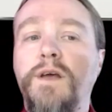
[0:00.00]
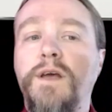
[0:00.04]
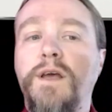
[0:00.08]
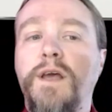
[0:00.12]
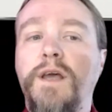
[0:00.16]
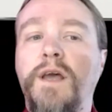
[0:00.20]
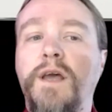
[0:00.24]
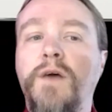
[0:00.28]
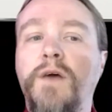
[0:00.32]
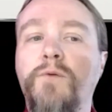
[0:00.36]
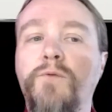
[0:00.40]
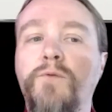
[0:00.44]

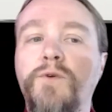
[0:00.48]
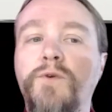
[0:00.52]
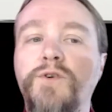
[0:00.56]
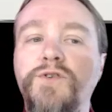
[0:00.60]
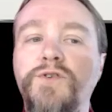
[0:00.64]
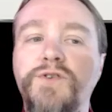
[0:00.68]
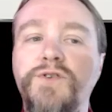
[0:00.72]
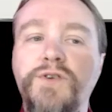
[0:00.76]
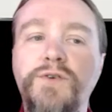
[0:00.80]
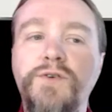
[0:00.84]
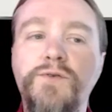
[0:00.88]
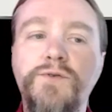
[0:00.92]
it
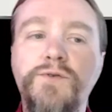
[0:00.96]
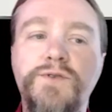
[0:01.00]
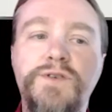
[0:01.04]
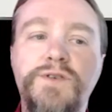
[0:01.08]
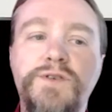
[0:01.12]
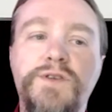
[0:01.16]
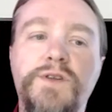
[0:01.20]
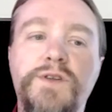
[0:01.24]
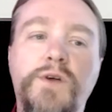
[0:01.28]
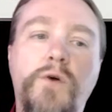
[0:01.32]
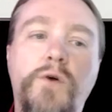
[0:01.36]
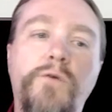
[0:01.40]

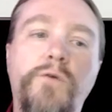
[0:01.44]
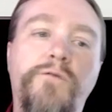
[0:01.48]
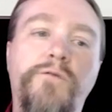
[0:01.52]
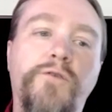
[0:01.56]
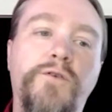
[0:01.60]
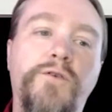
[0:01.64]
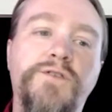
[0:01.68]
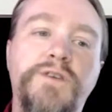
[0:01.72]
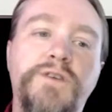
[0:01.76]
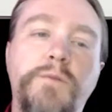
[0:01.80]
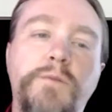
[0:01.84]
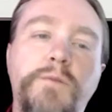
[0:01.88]
reduced
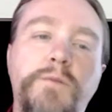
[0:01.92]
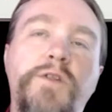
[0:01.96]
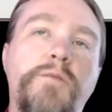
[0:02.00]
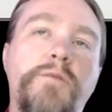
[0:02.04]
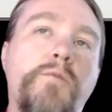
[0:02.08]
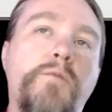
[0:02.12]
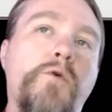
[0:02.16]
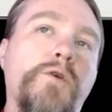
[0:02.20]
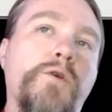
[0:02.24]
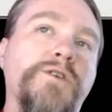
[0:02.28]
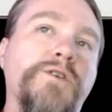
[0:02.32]
some of the more